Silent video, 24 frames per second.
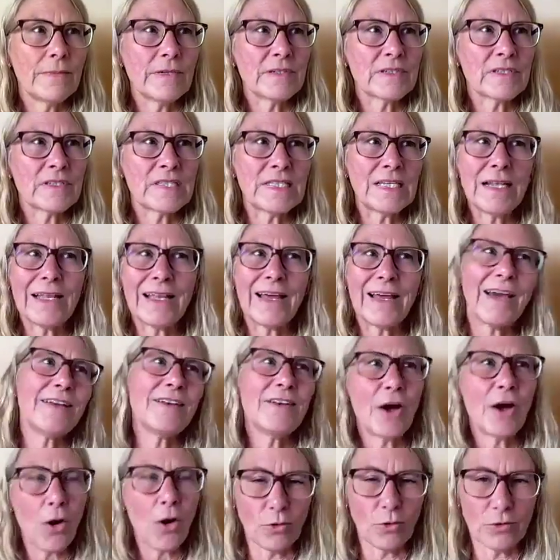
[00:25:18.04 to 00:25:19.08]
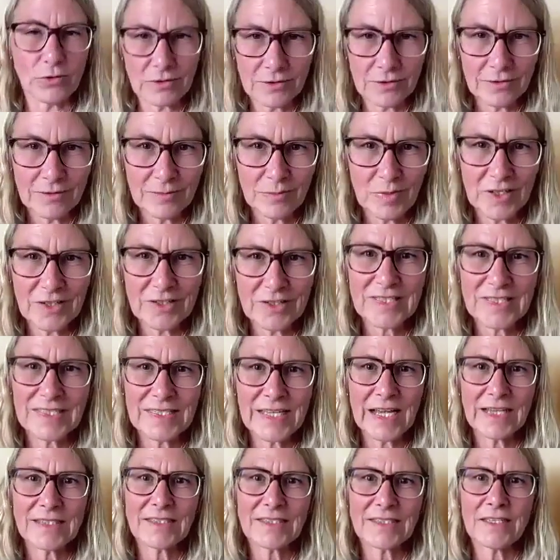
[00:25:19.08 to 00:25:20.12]
still I don't, because
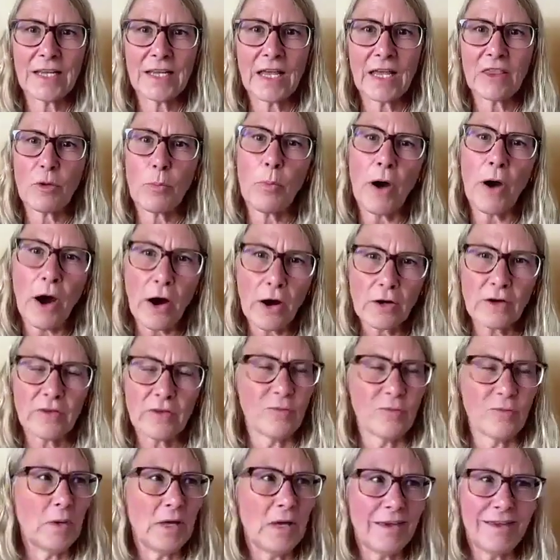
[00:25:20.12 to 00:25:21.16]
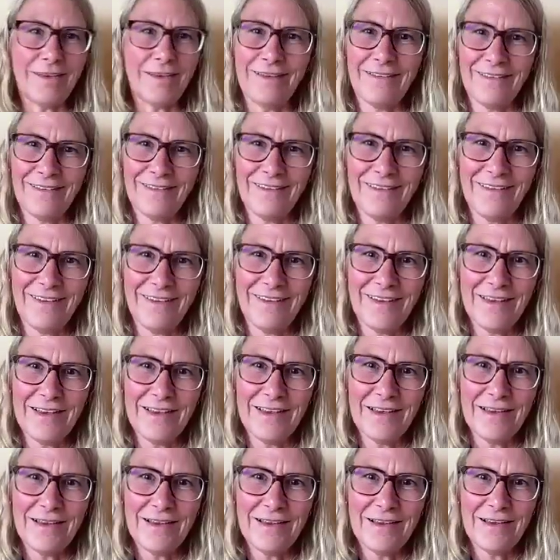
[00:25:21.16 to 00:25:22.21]
that's another part of me.
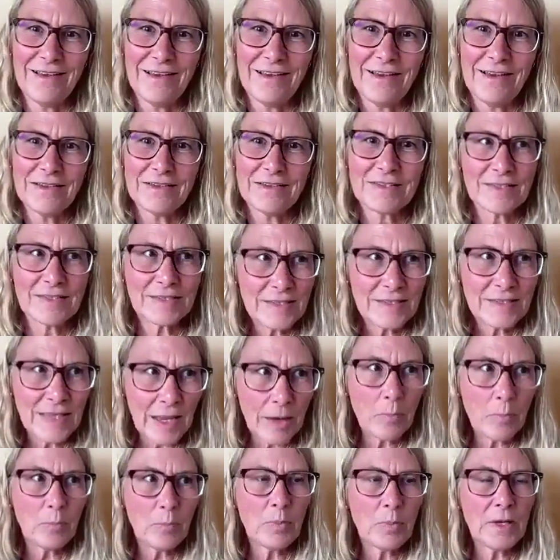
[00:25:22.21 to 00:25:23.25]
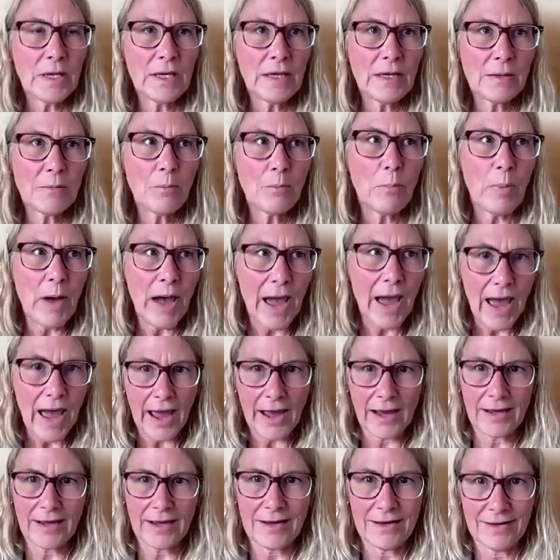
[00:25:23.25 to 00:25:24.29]
Stepping
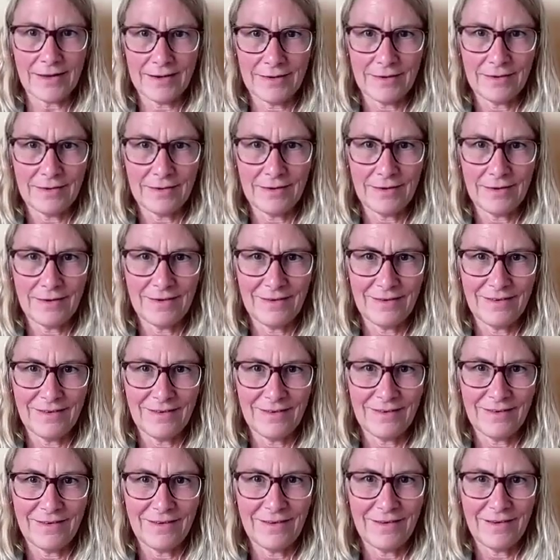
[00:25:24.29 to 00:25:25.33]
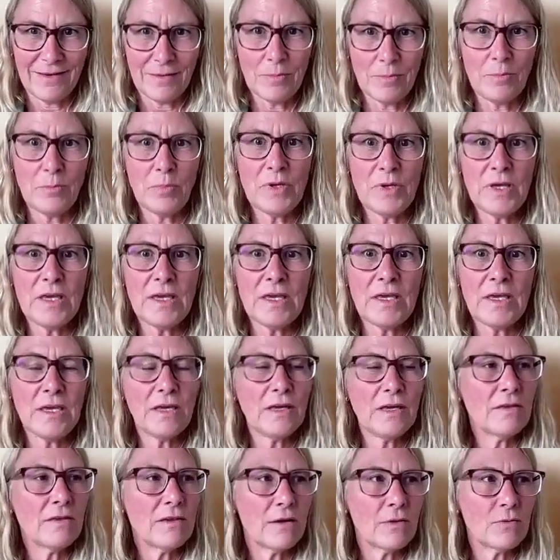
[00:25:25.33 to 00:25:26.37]
back,
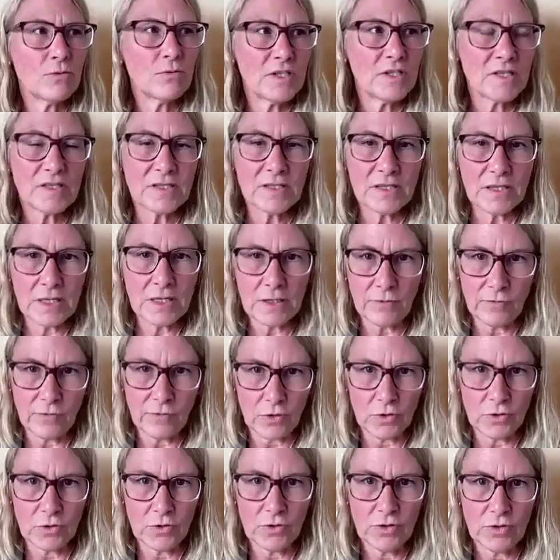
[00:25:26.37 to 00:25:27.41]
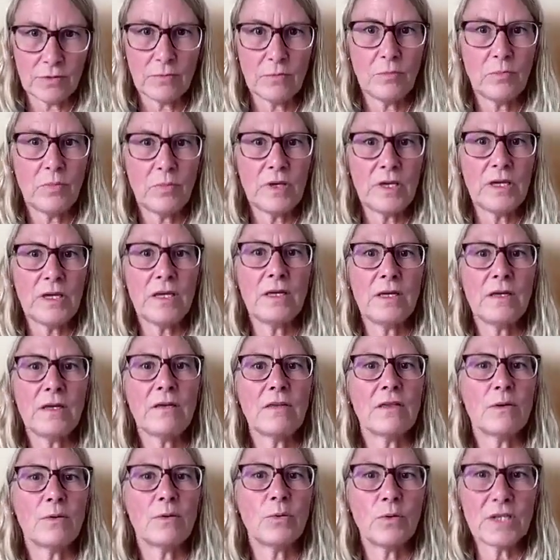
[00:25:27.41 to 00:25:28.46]
being the receiver,
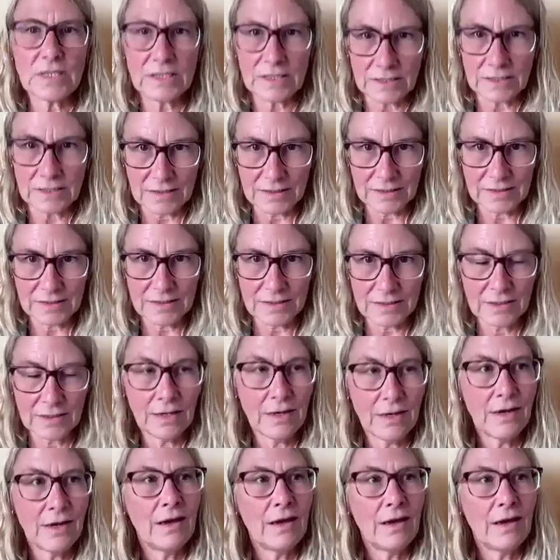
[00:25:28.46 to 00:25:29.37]
being the witness,